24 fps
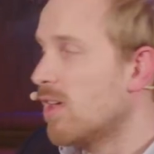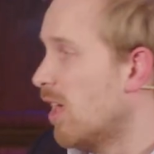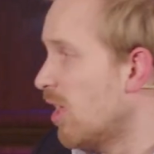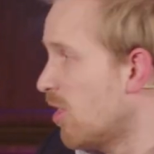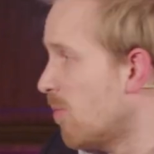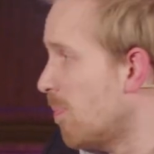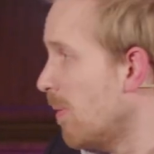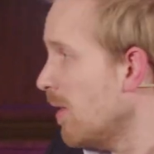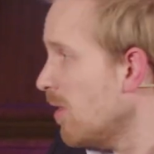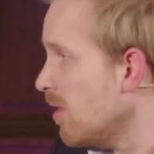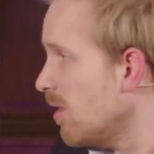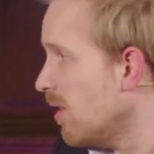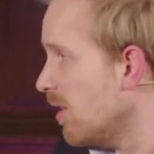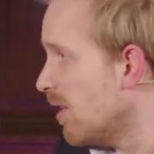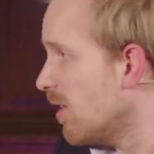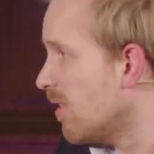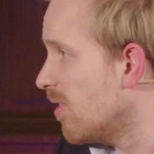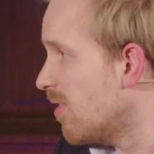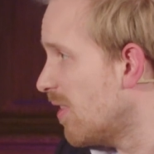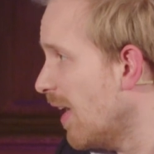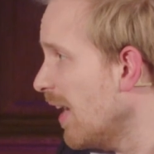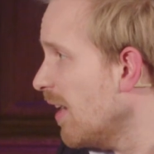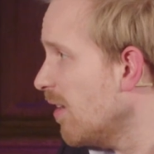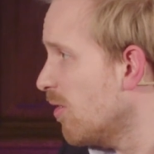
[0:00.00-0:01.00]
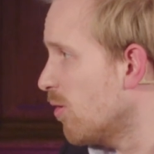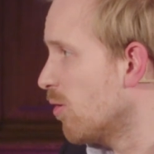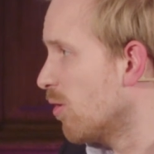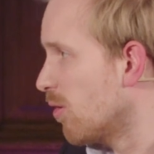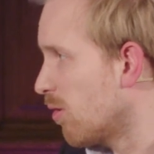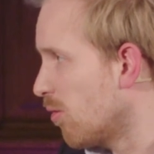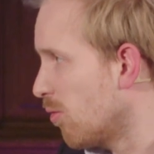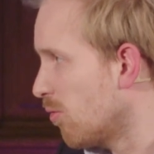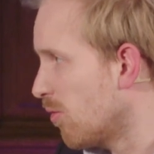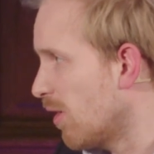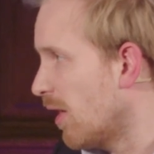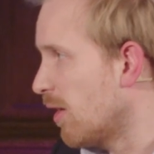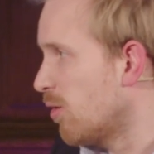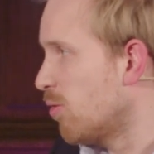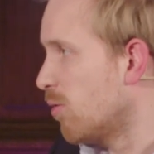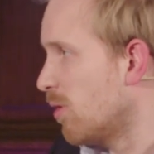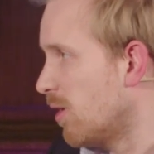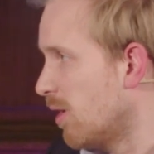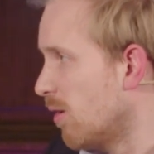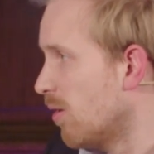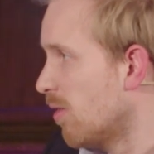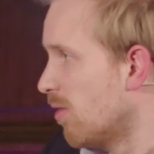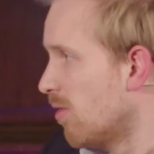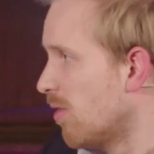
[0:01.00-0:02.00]
especially in tech circles,
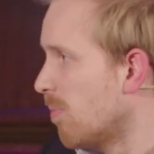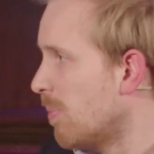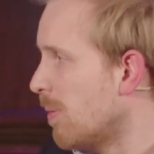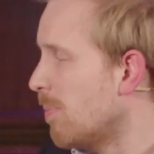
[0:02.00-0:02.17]
actually.